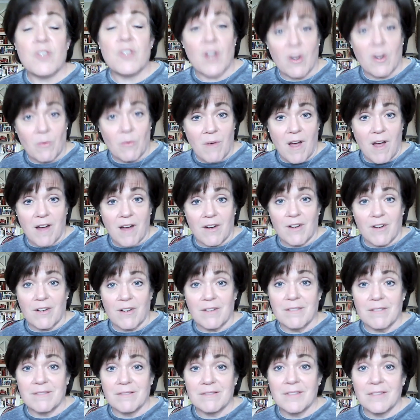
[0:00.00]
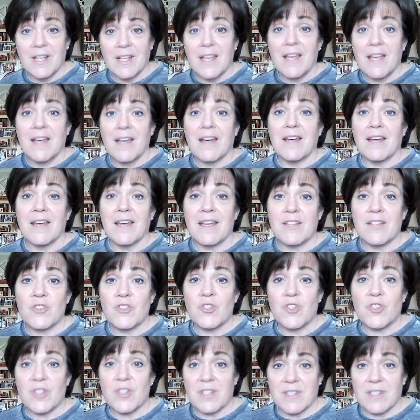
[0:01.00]
a rocker, it's
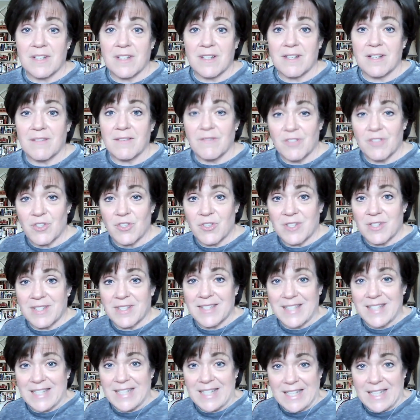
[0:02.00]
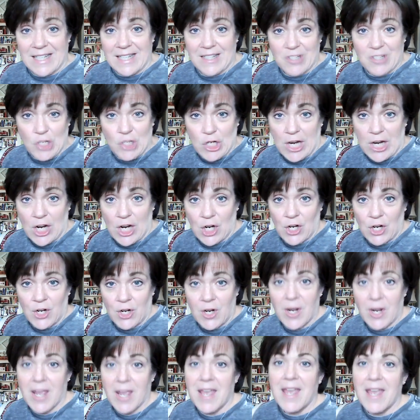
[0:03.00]
just a sitting chair.
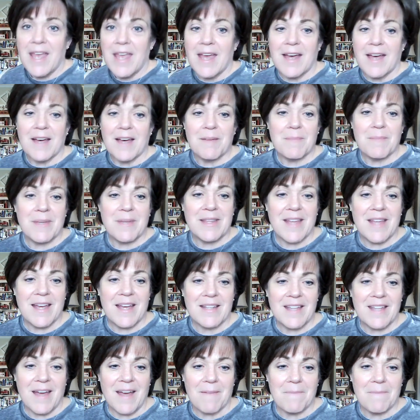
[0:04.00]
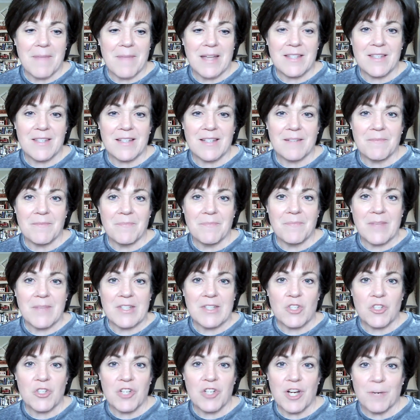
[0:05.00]
But that's
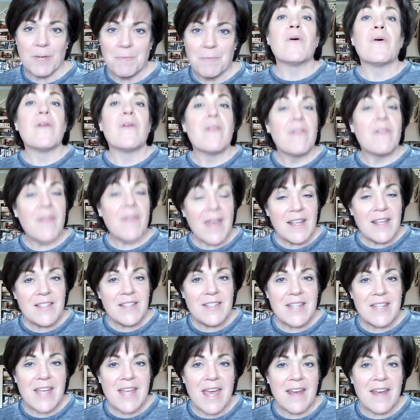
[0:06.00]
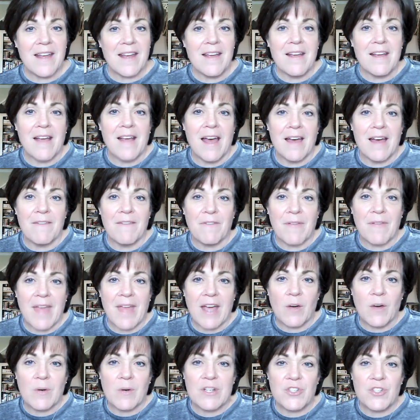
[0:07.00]
a chair. Thanks, Deanna, for that
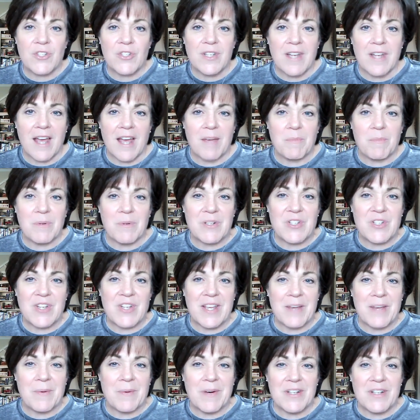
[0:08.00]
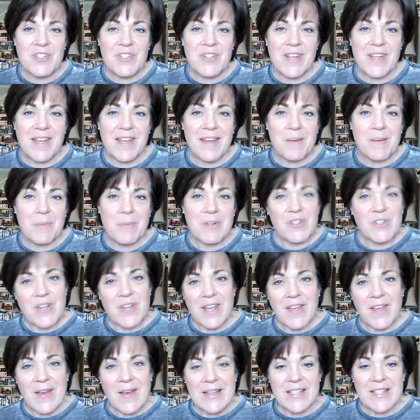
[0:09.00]
question. I appreciate you watching and appreciate
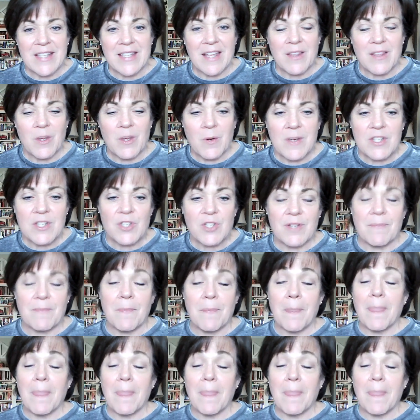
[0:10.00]
you asking the question.